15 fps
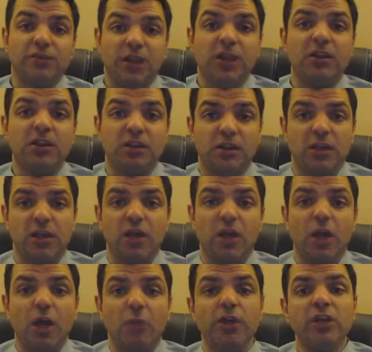if anything,
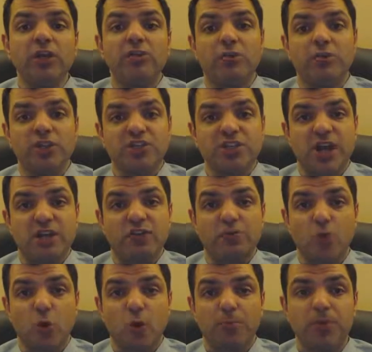we need to reach out to
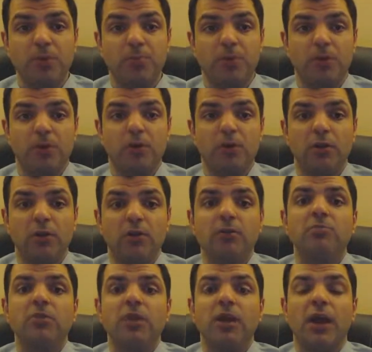more people
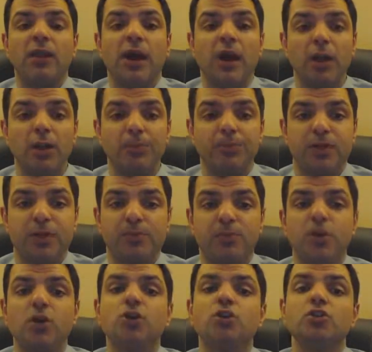and help
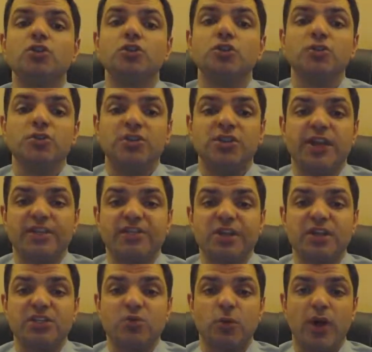them to lose the
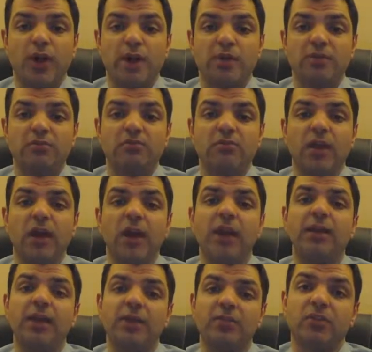excess weight
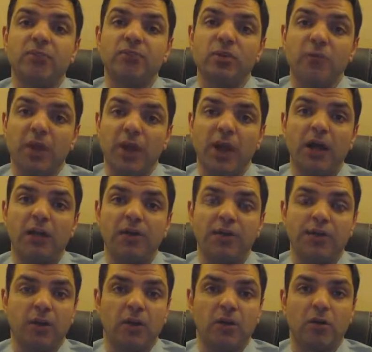and them to be
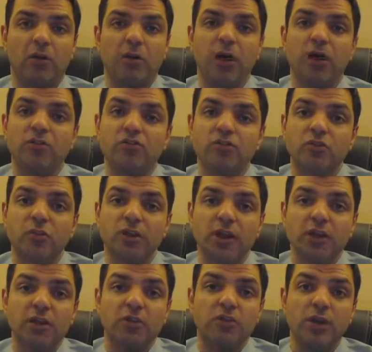healthier, and so
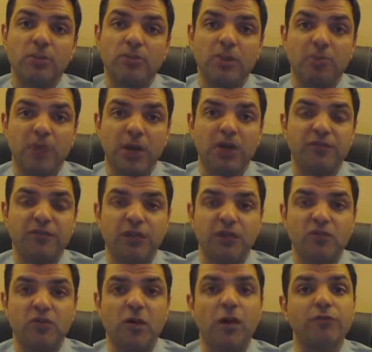they can reap the
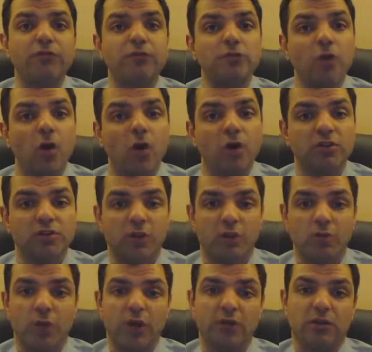benefits of
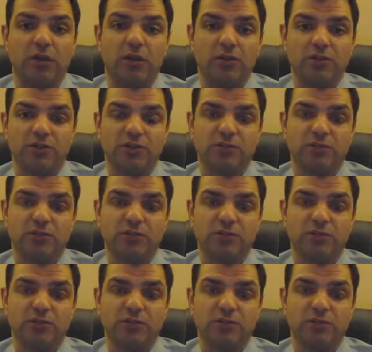long-term weight loss.